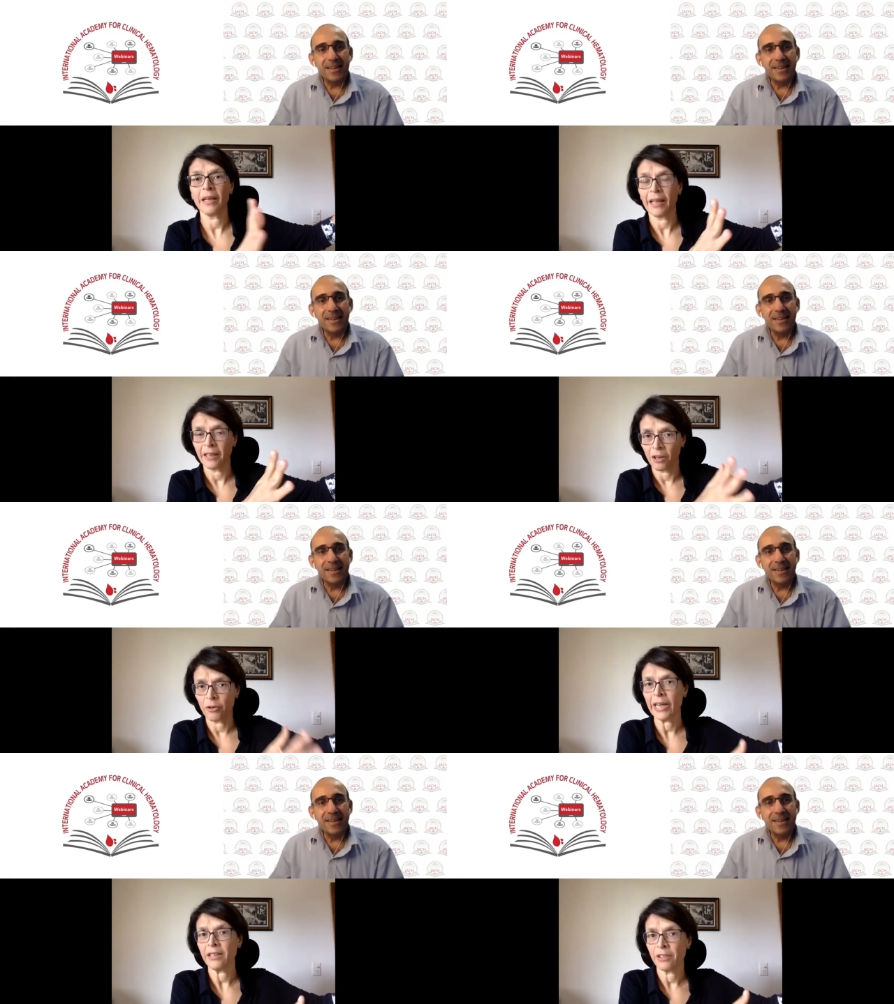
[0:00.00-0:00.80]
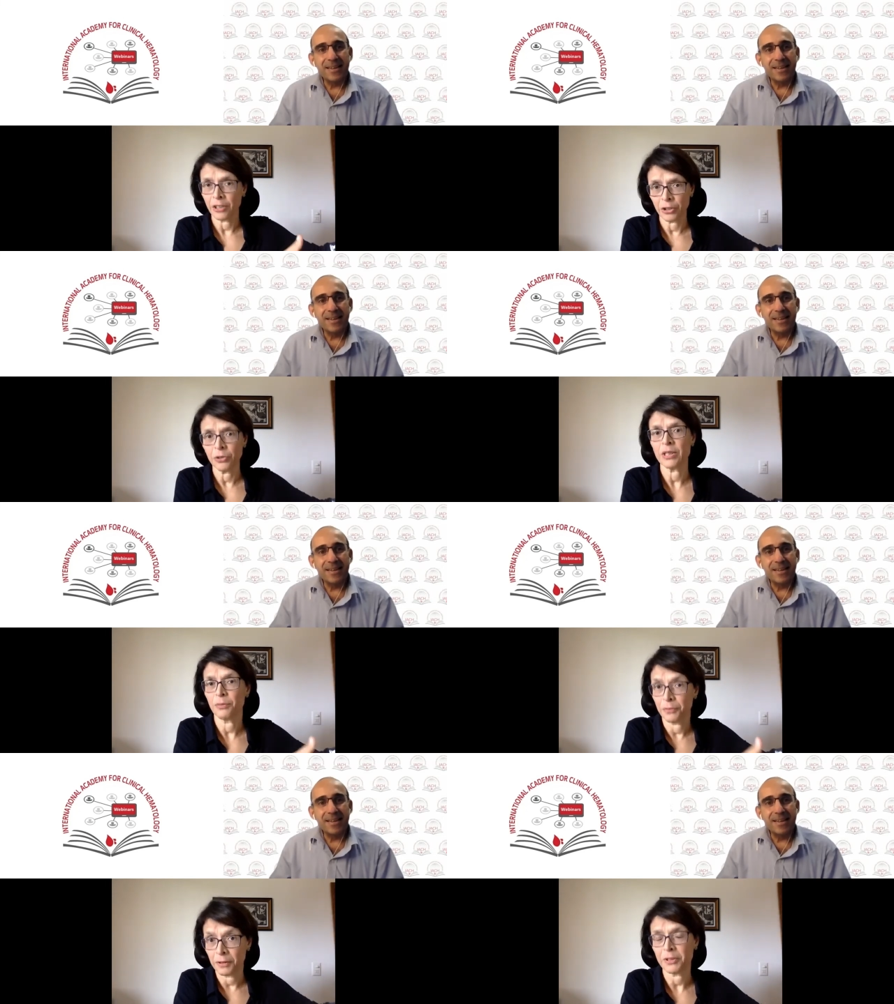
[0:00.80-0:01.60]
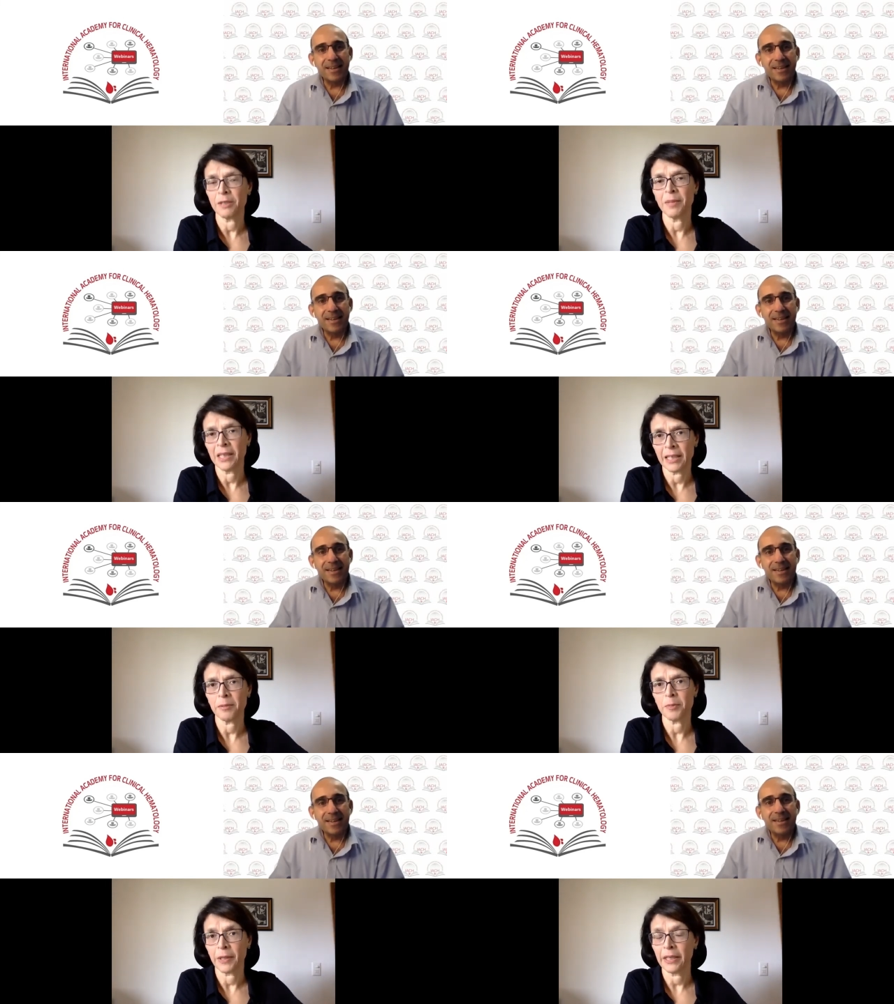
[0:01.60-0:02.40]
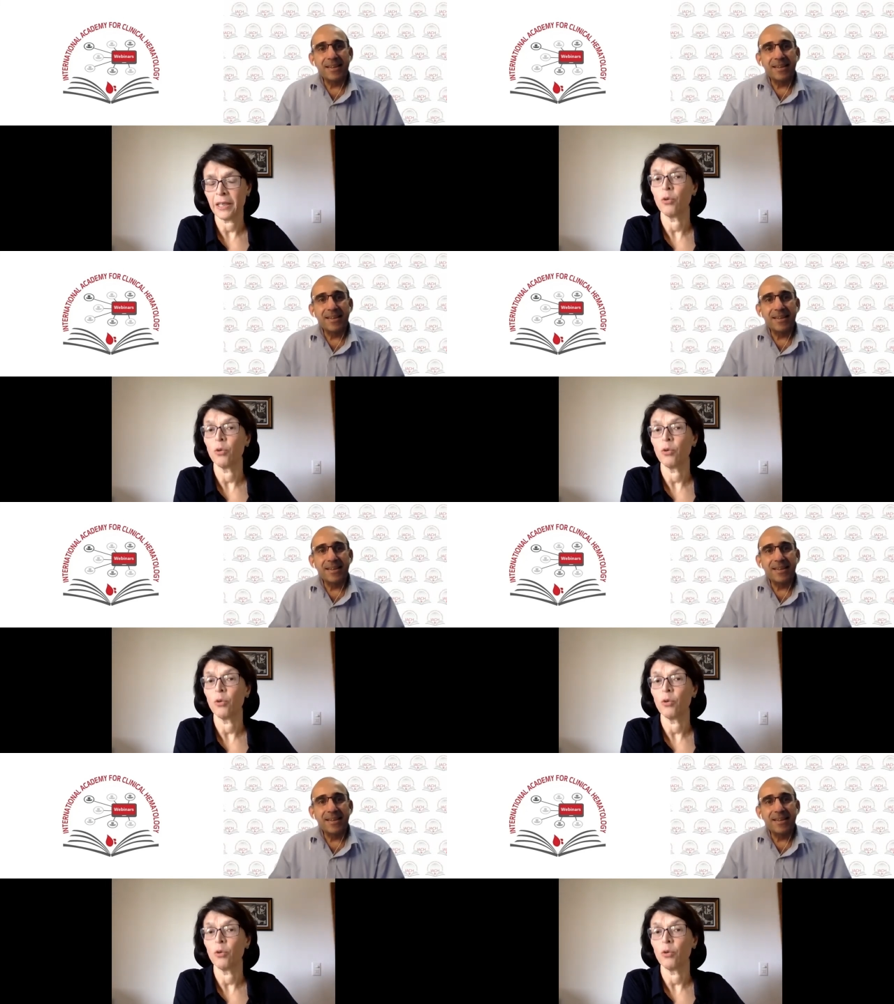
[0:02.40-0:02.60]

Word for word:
Speaker 1: had already used 50 milligrams per kilo.